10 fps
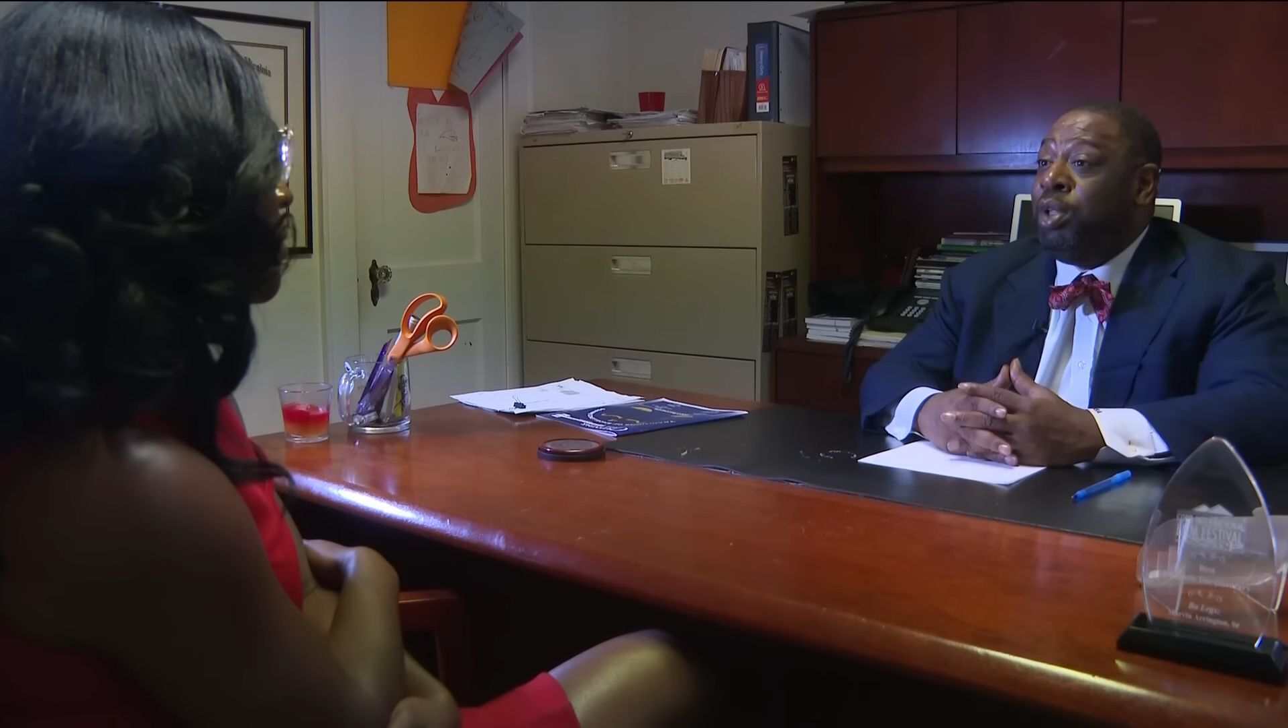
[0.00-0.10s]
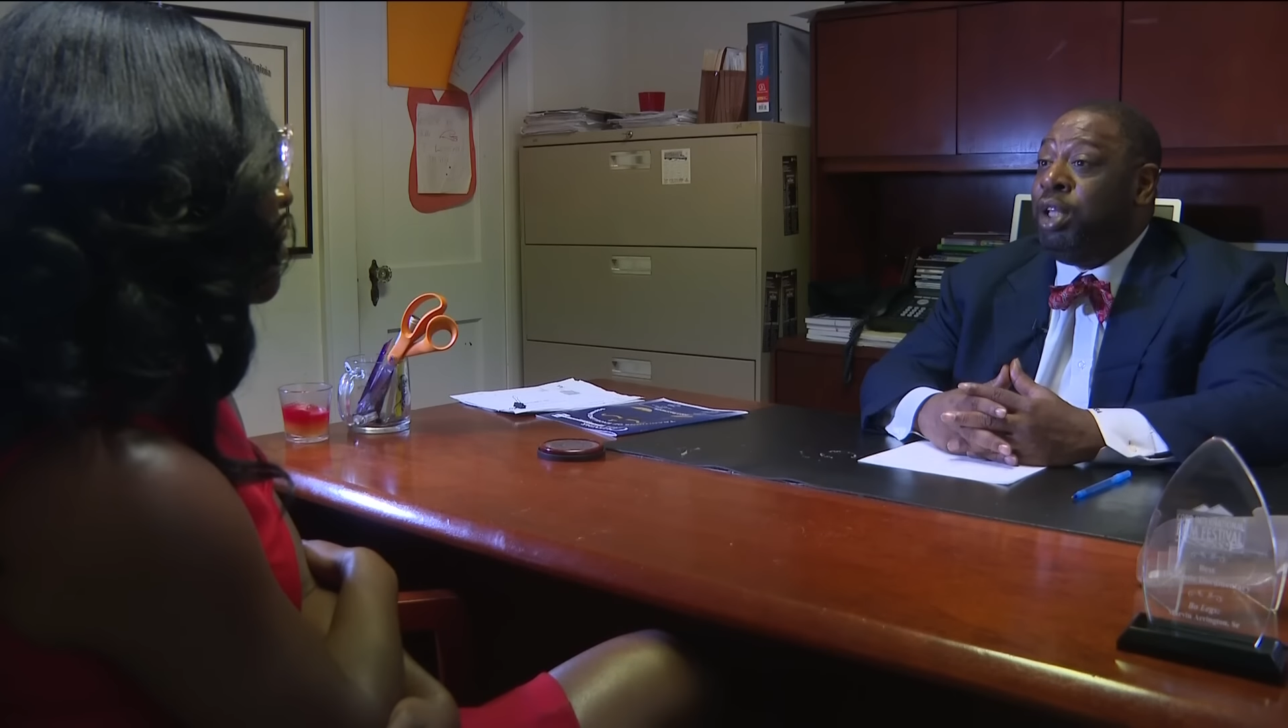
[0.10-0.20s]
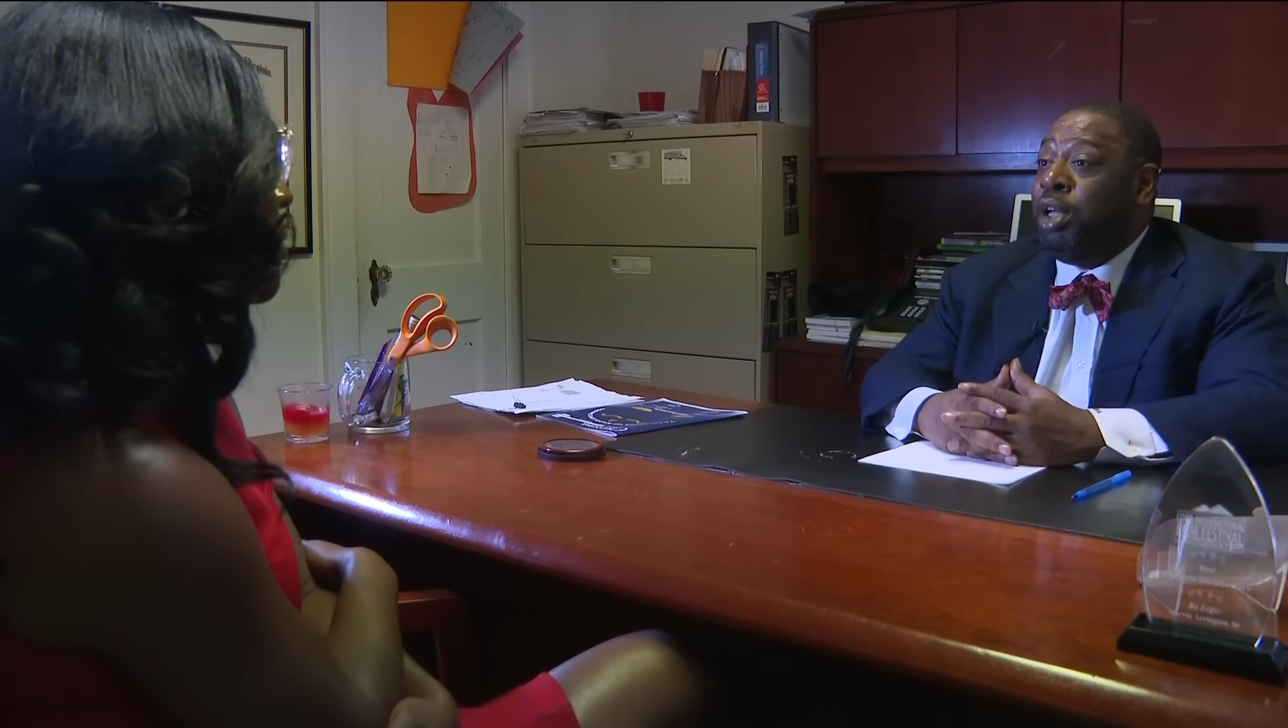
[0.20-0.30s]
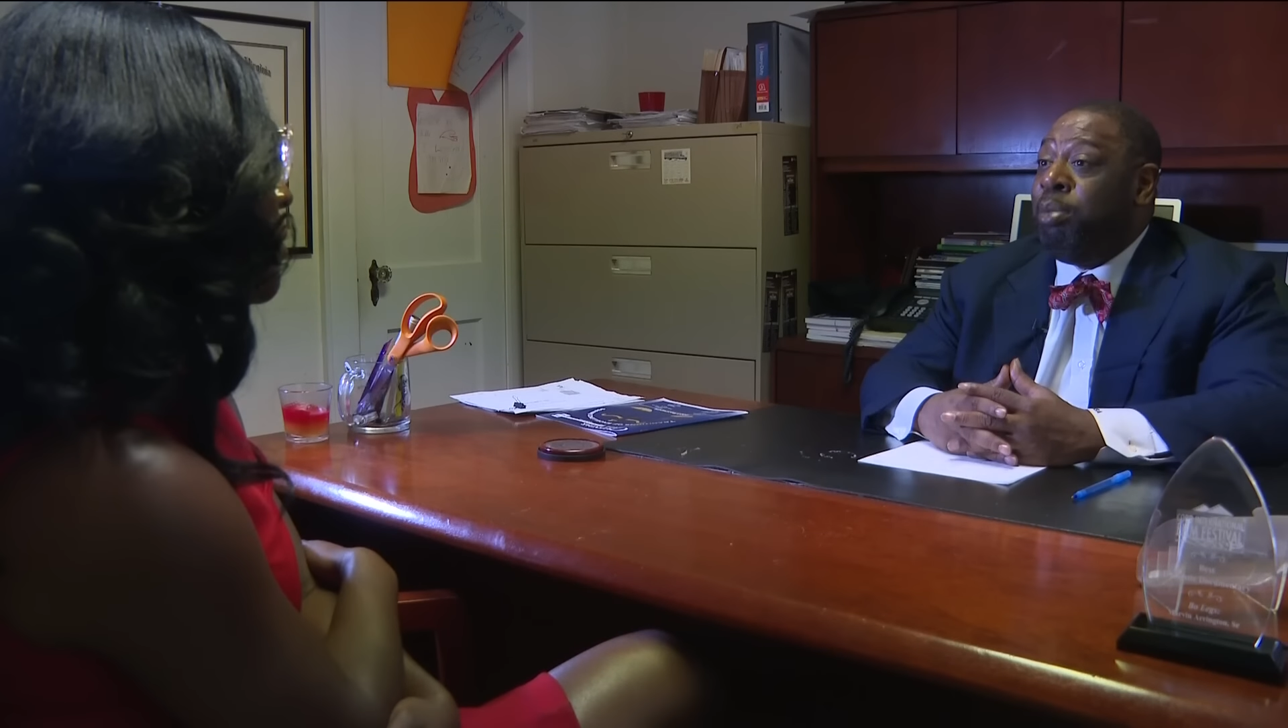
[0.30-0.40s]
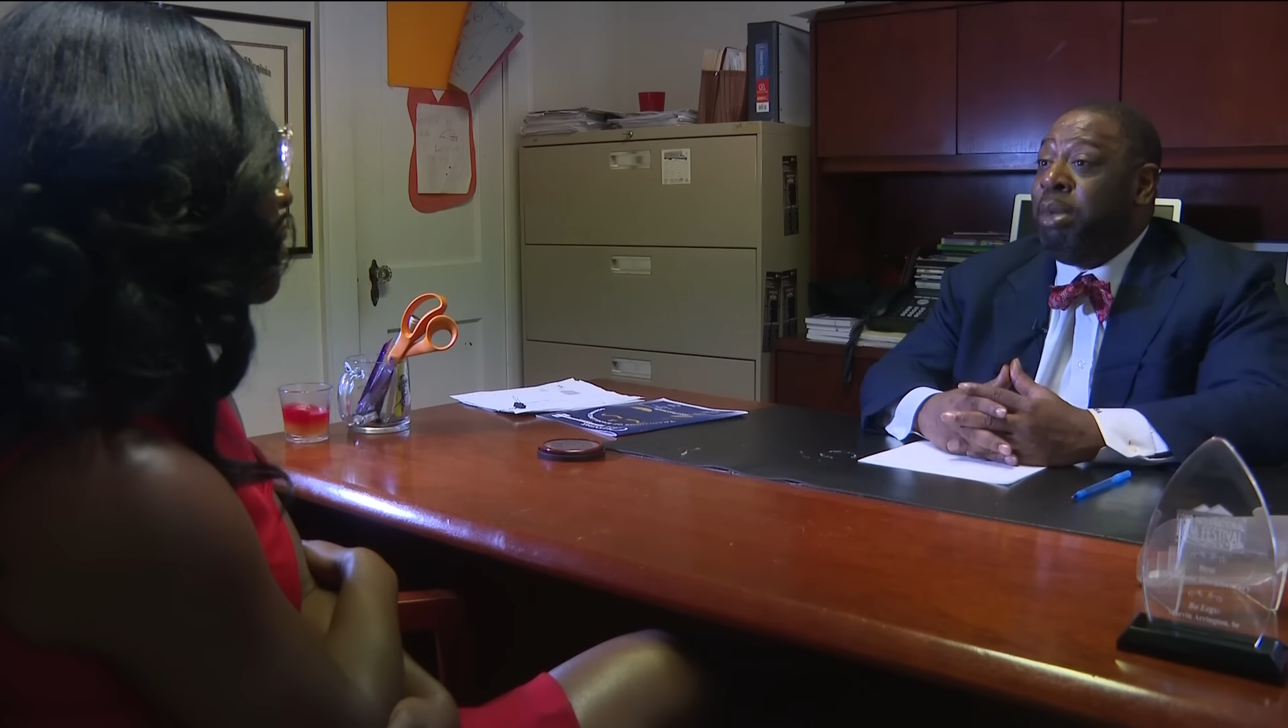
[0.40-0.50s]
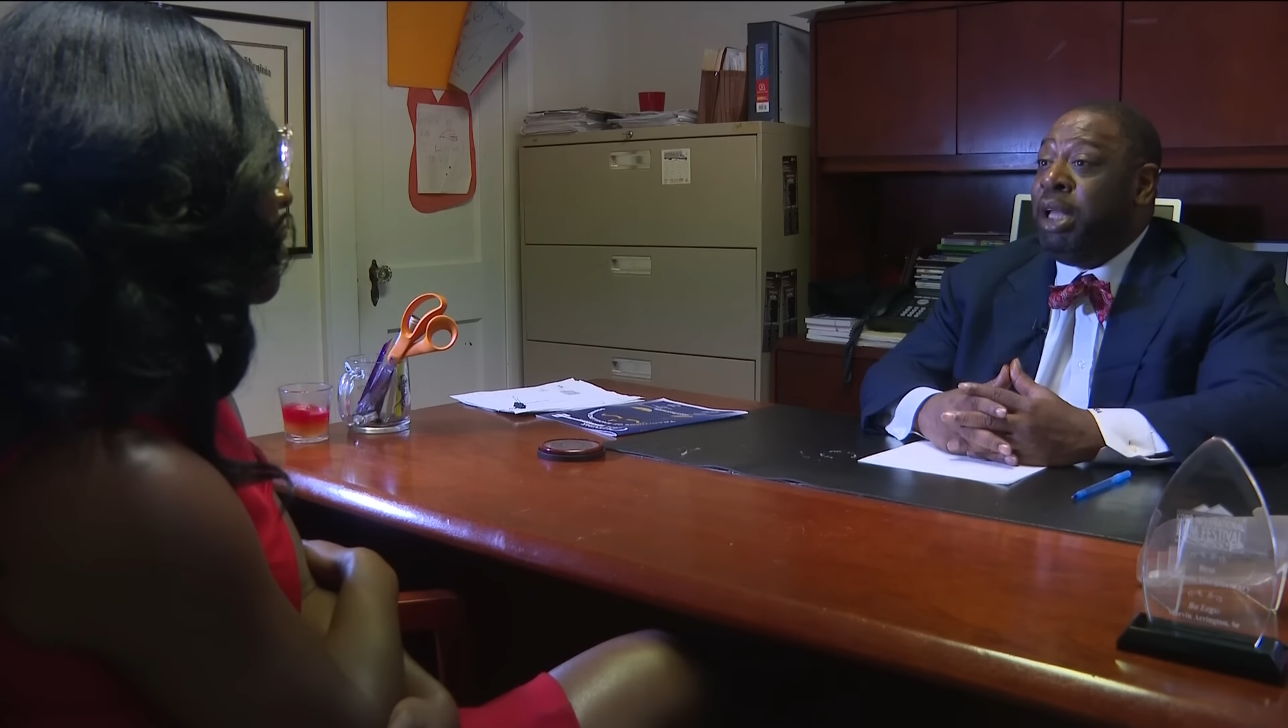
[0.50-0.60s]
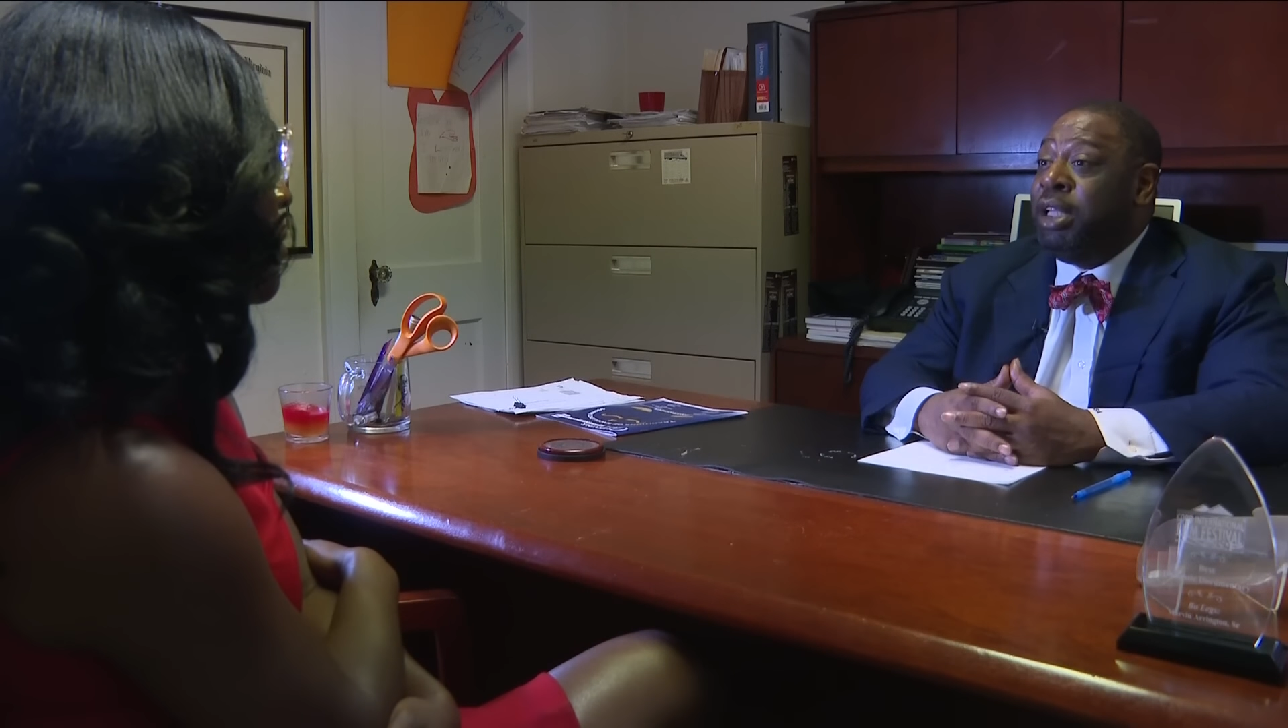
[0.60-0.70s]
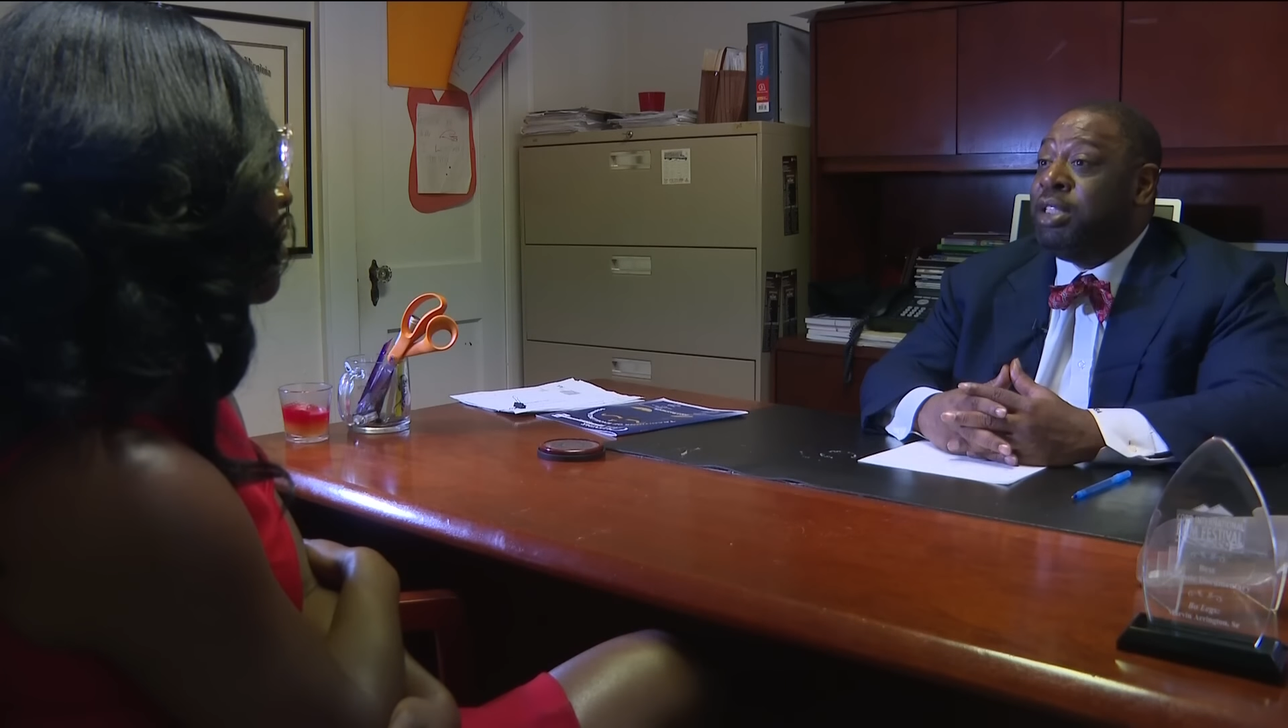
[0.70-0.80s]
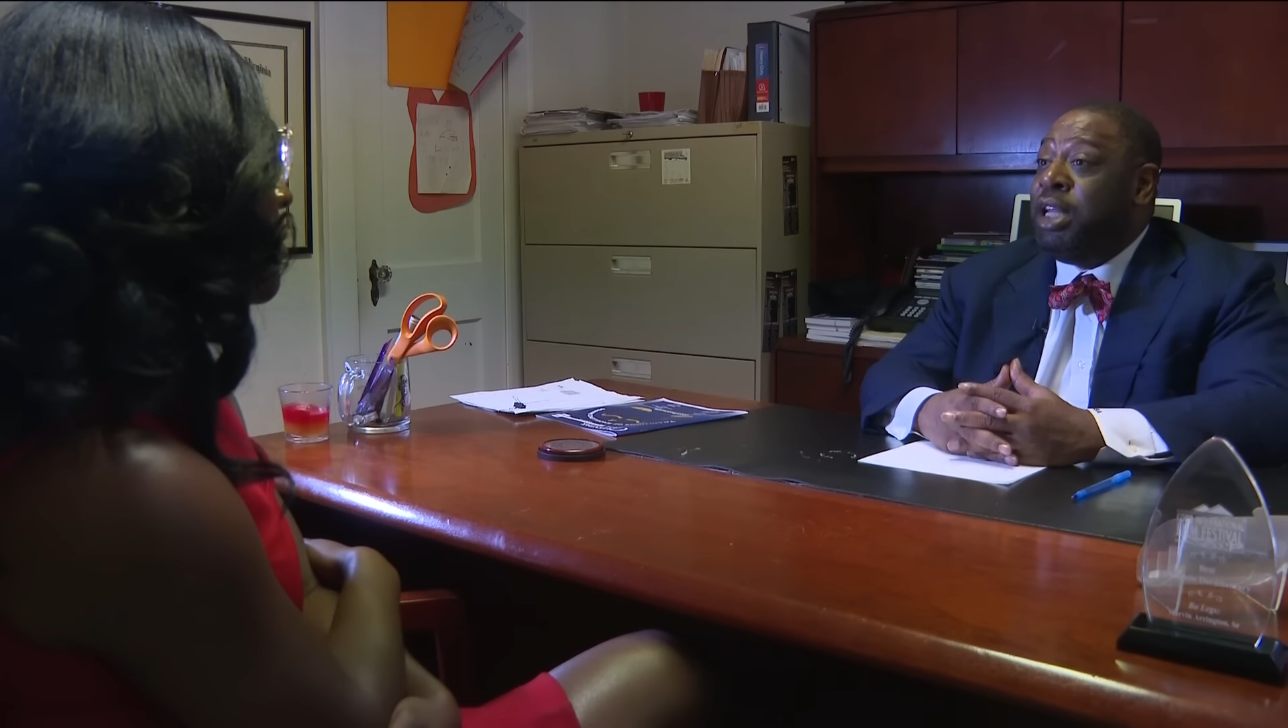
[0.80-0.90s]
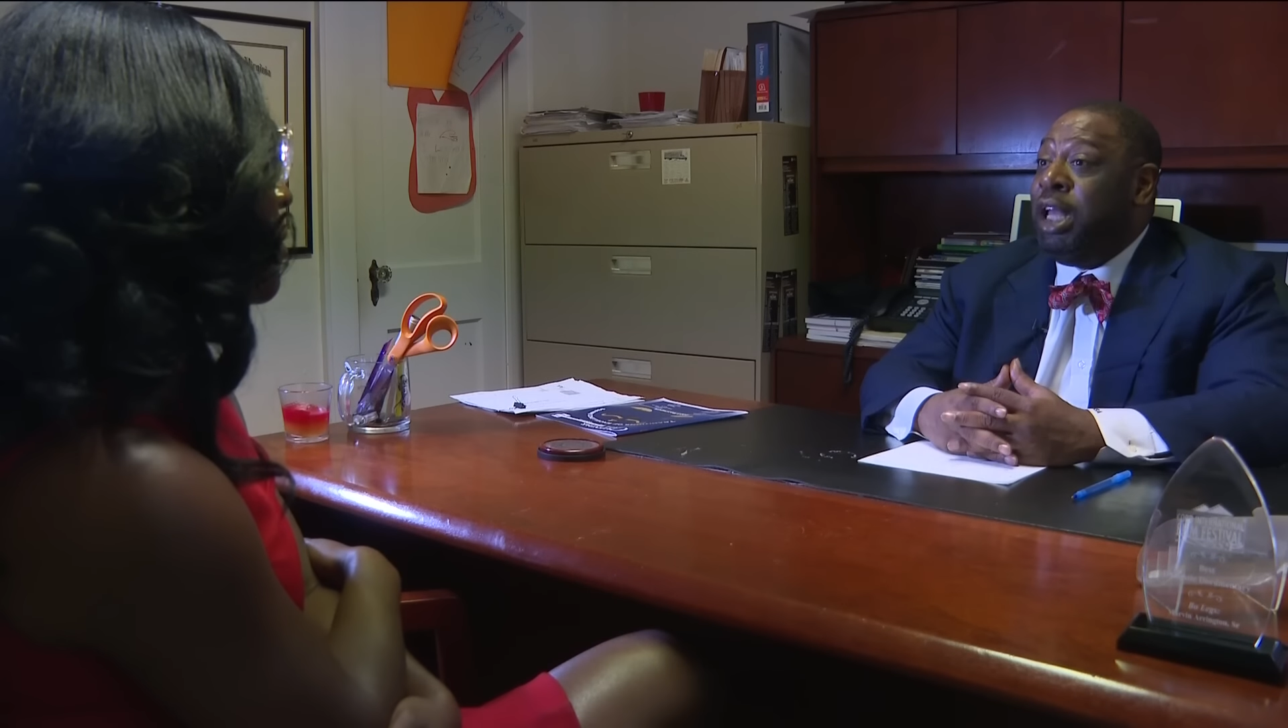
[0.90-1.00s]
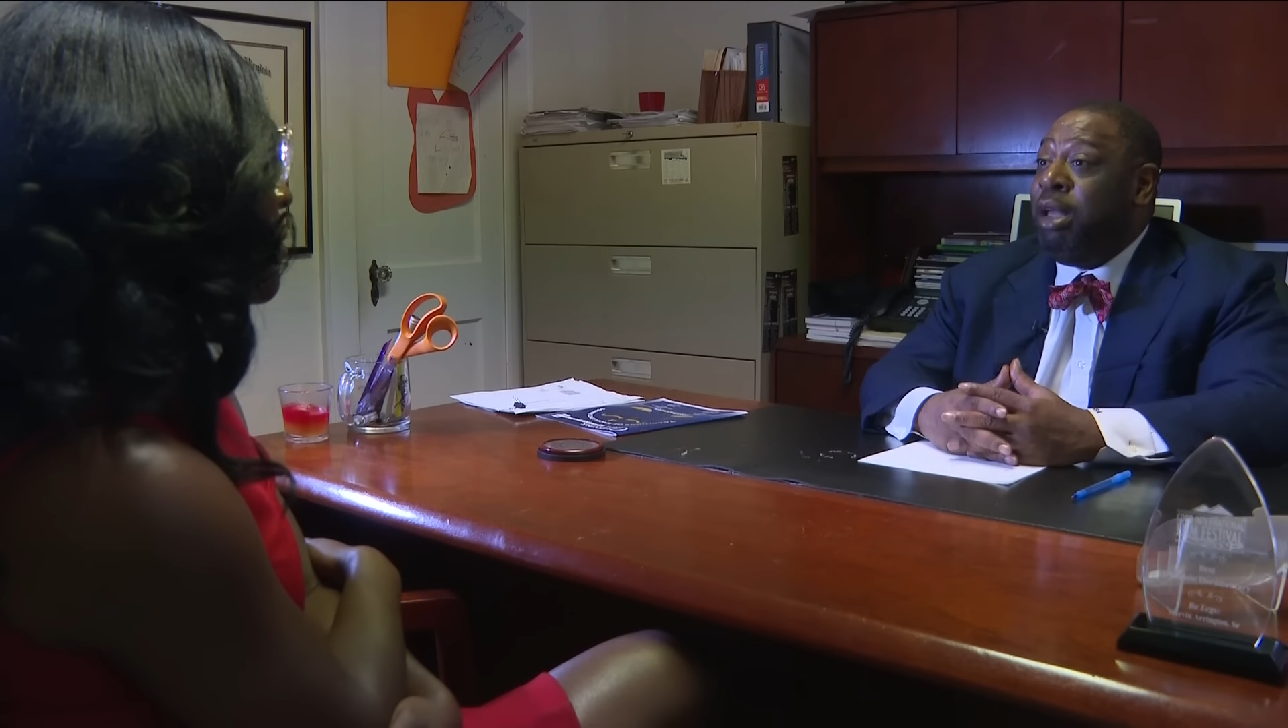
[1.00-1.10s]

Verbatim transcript: and has turned it over